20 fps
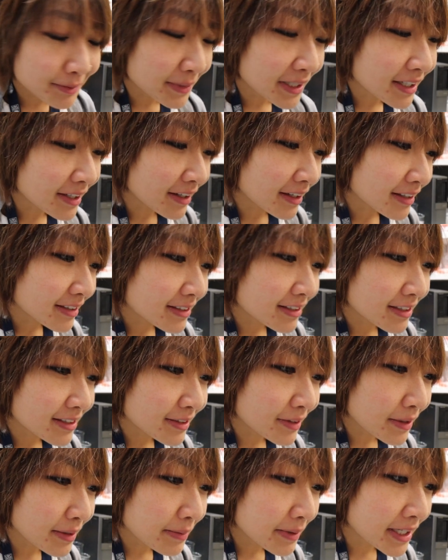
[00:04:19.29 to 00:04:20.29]
Oh my gosh.
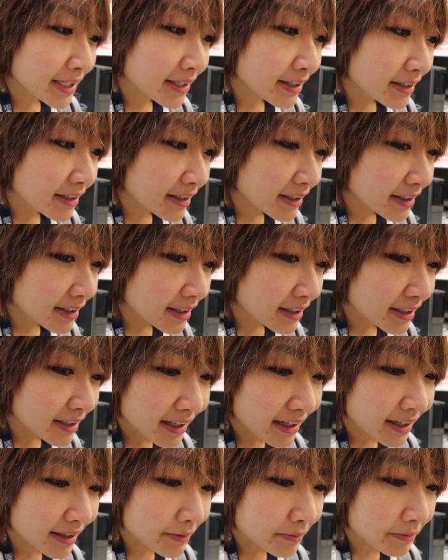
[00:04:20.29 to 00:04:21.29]
So I'm here.
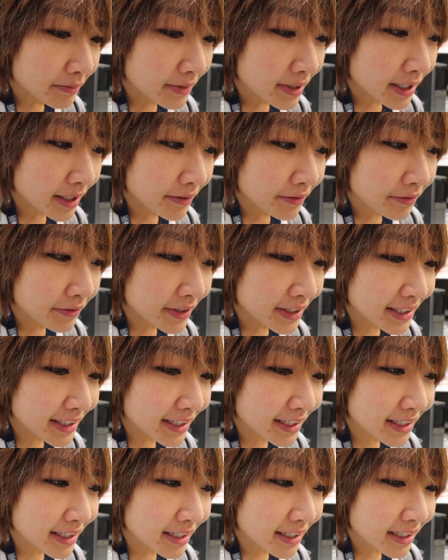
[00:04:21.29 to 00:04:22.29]
I'm
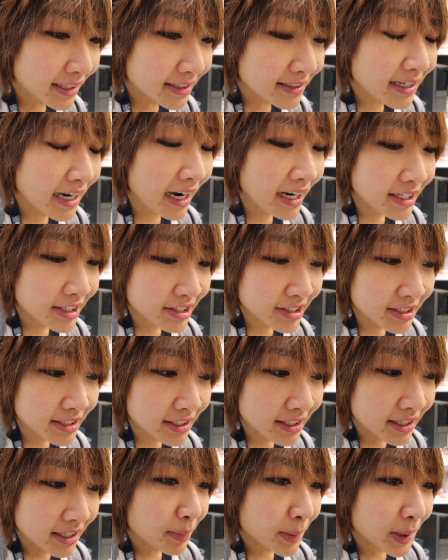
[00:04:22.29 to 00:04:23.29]
feeling
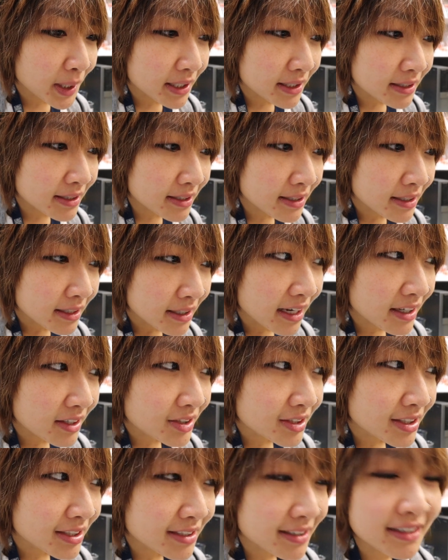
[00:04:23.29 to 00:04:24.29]
tired but
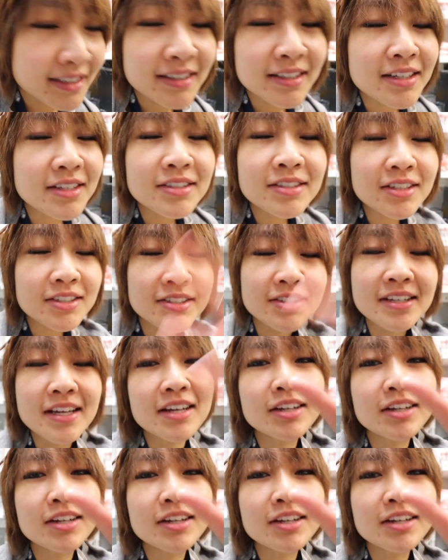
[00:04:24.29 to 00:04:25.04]
anxious. It's just